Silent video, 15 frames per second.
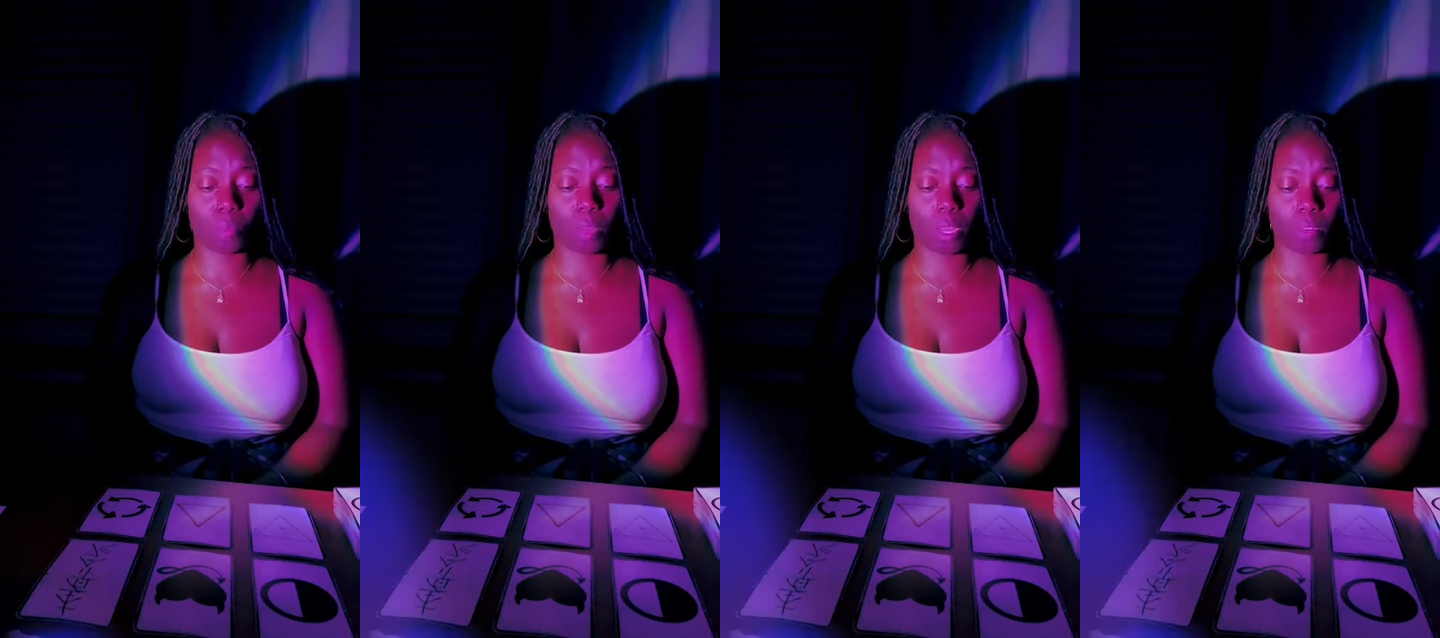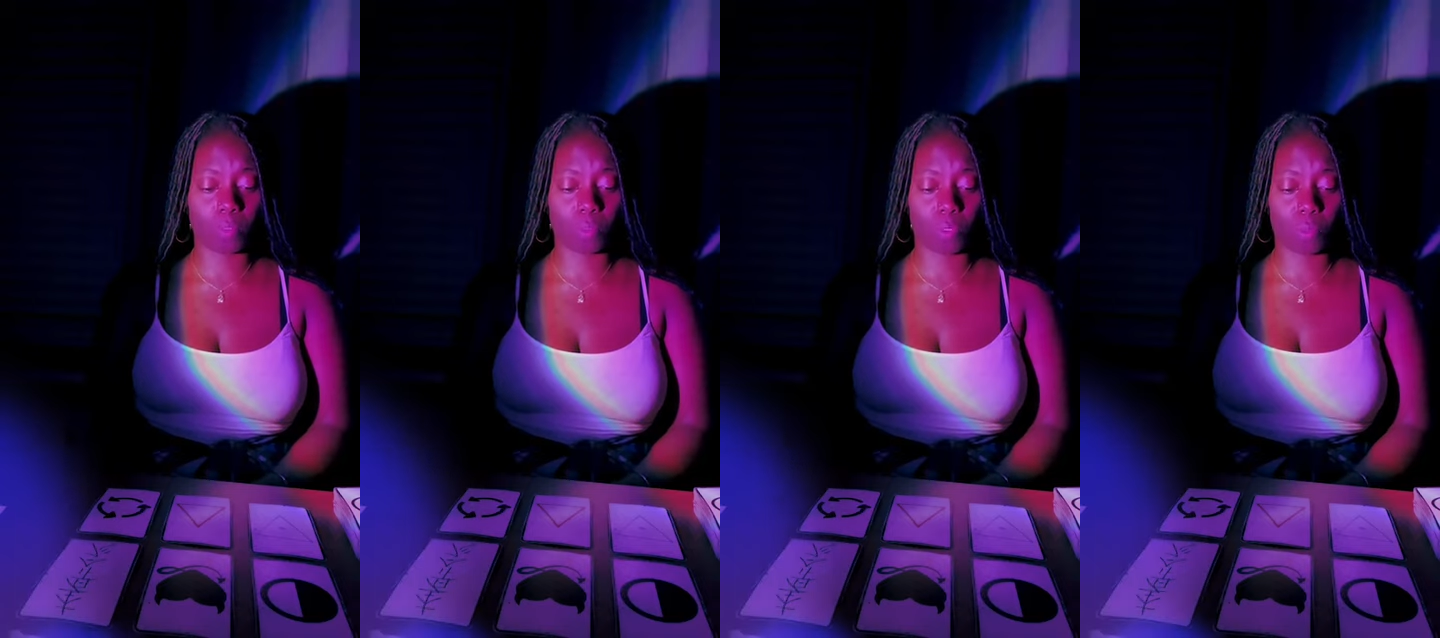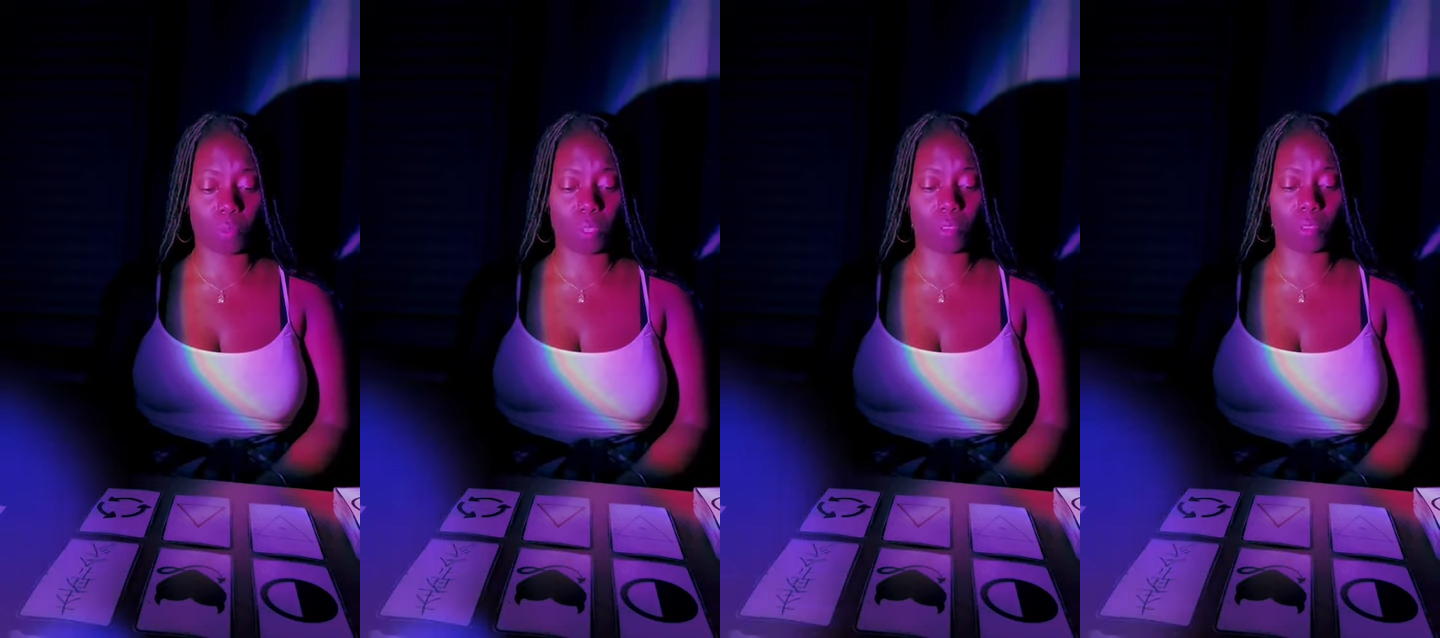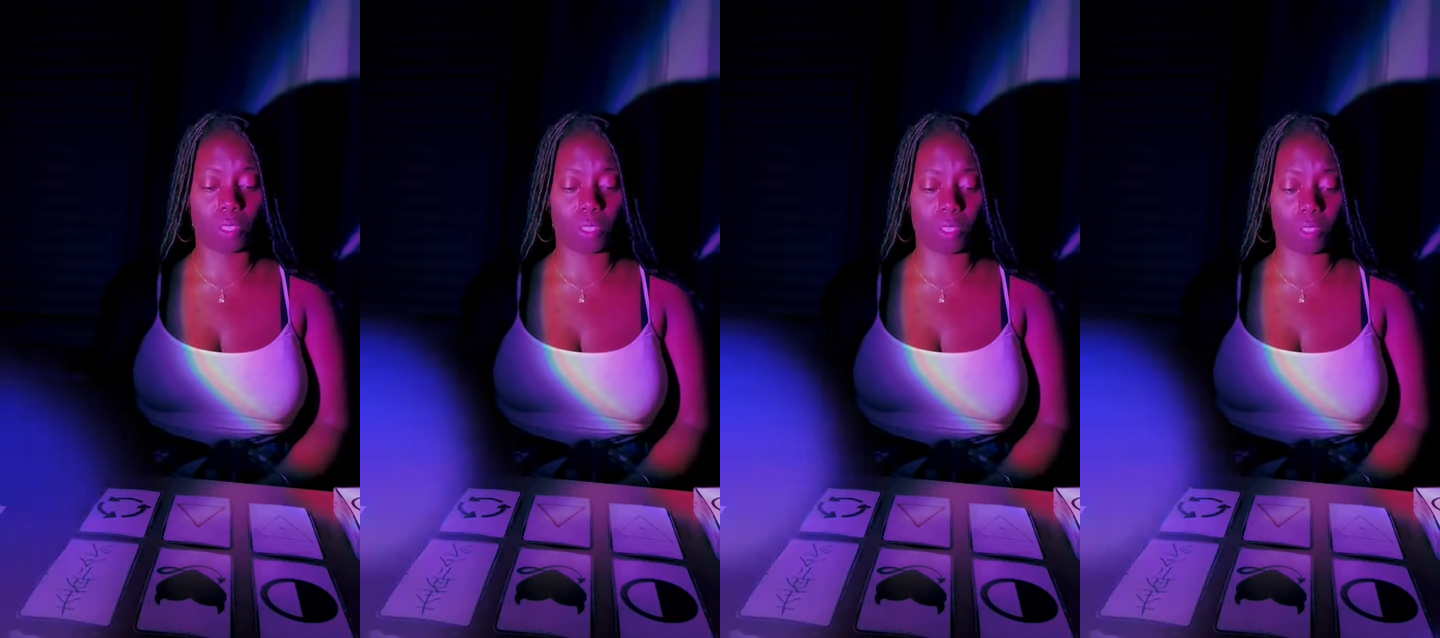about a
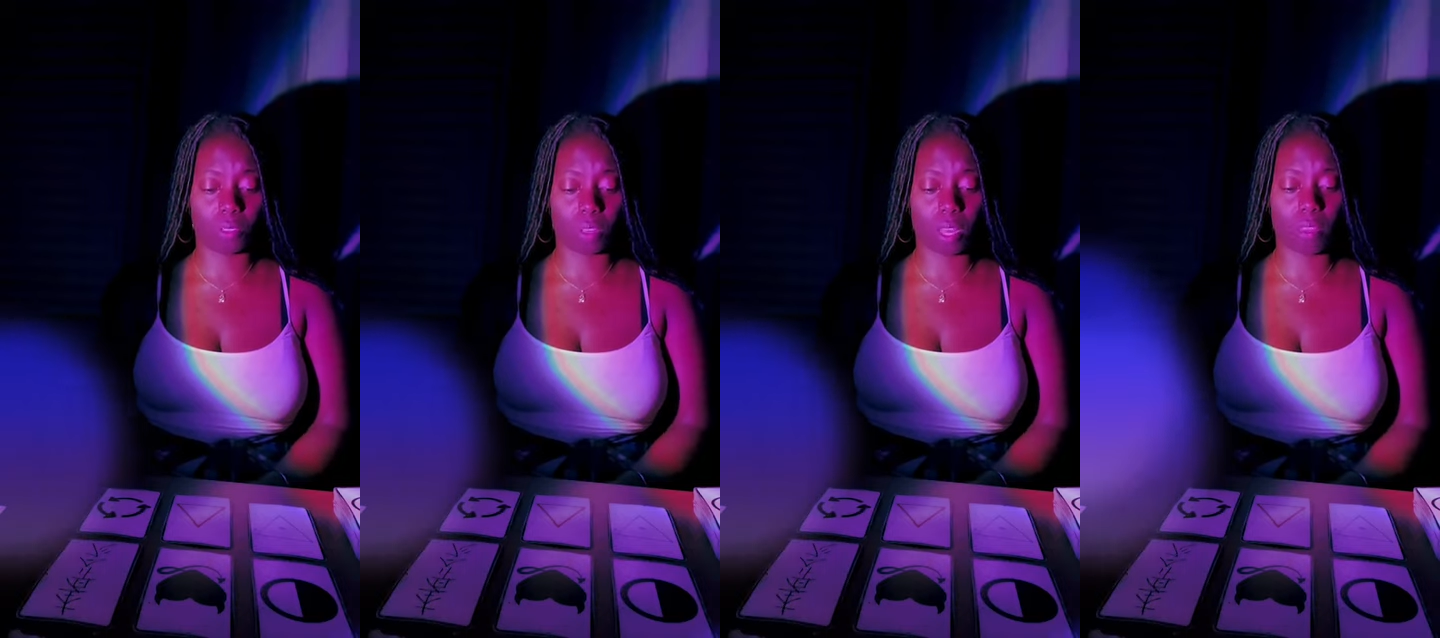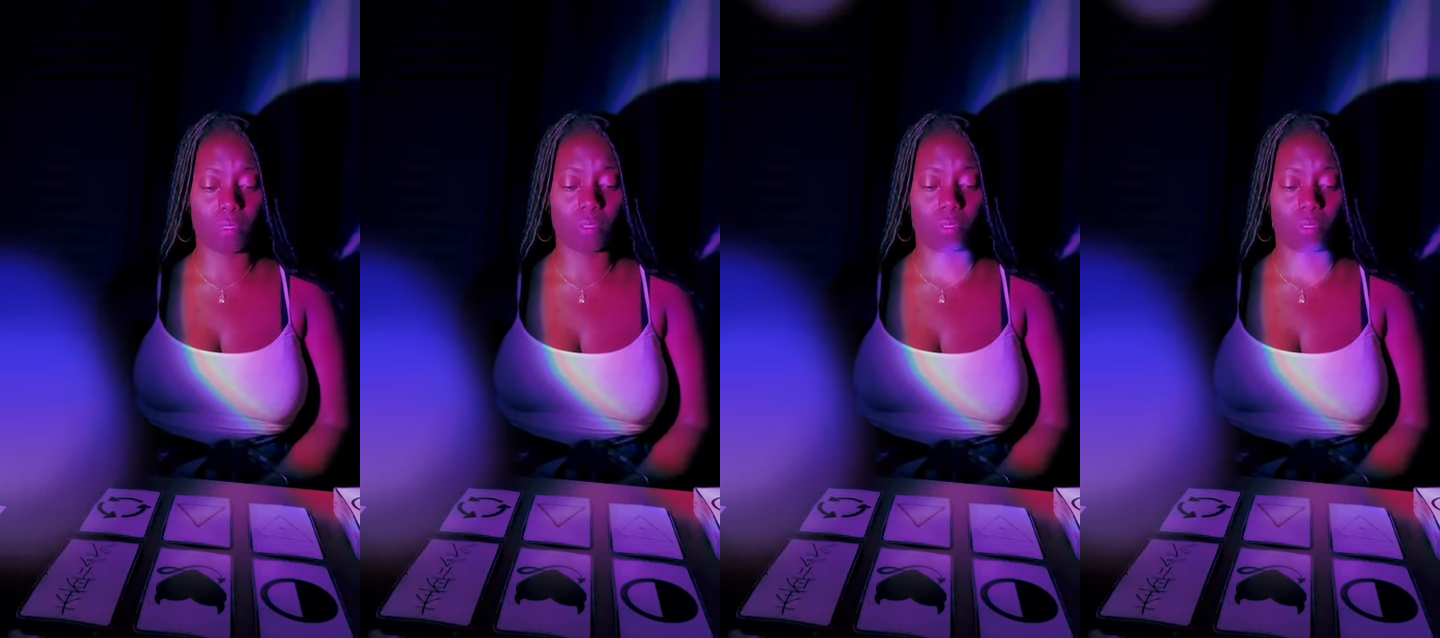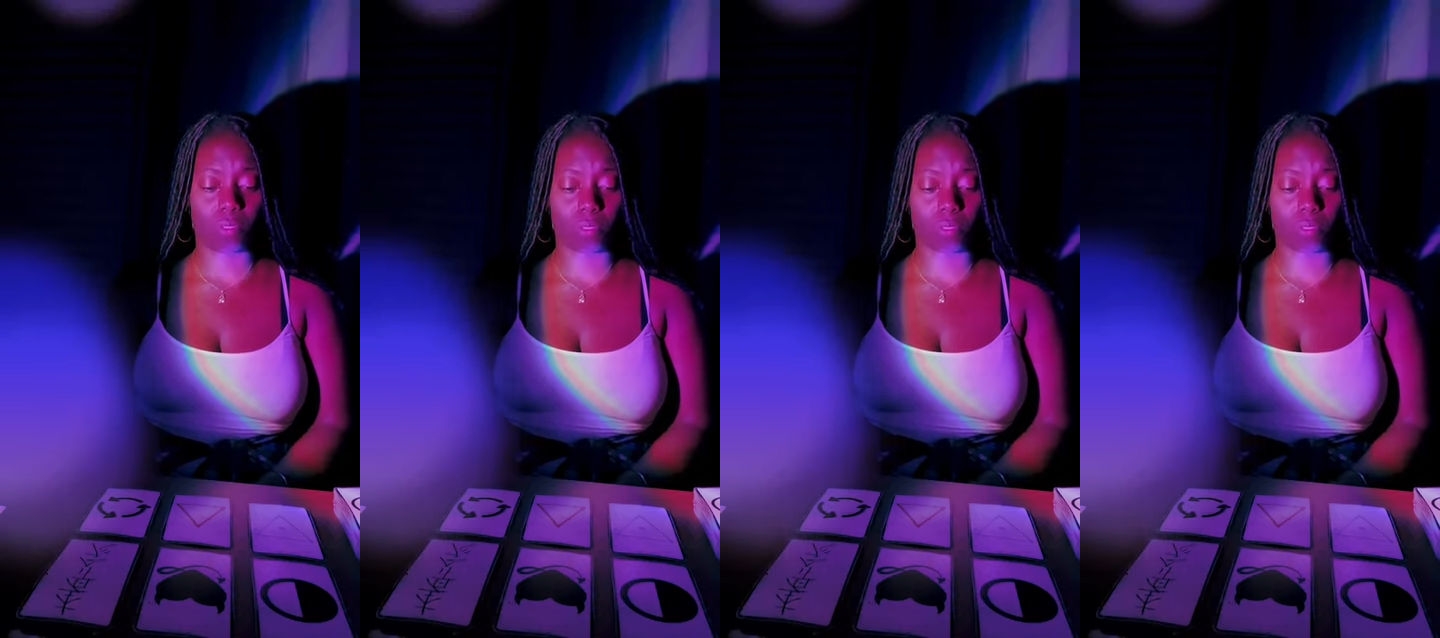female in your life.